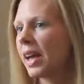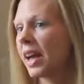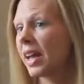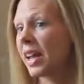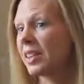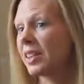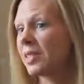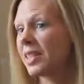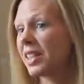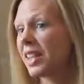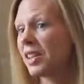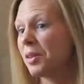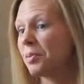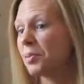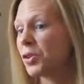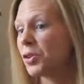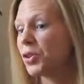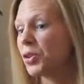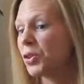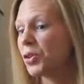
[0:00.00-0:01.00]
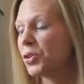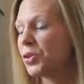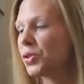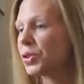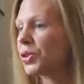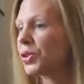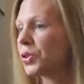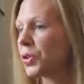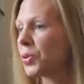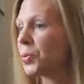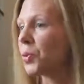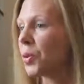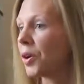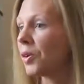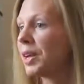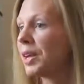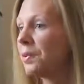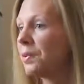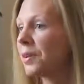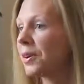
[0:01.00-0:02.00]
And I'd say number 2, just don't
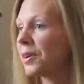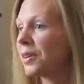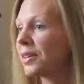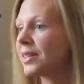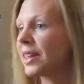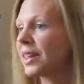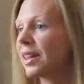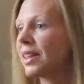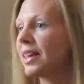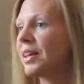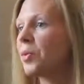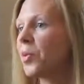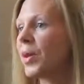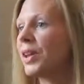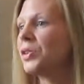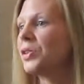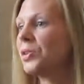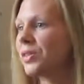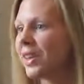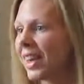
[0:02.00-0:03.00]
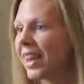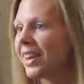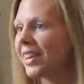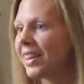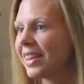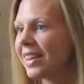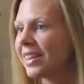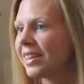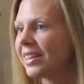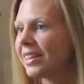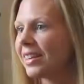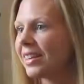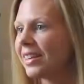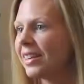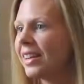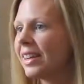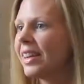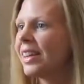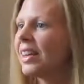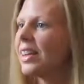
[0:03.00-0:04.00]
worry, because I think when you get
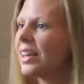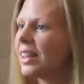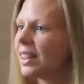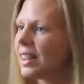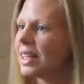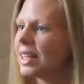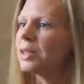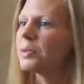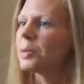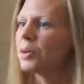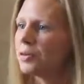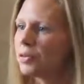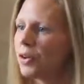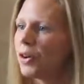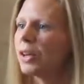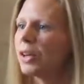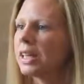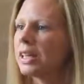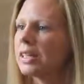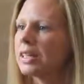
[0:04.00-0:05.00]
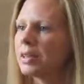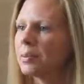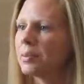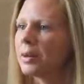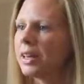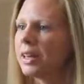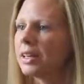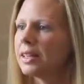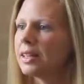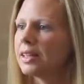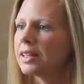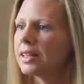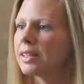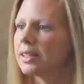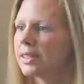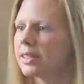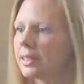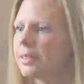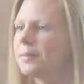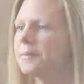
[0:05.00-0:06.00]
here, things will fall into
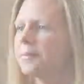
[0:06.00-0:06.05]
place.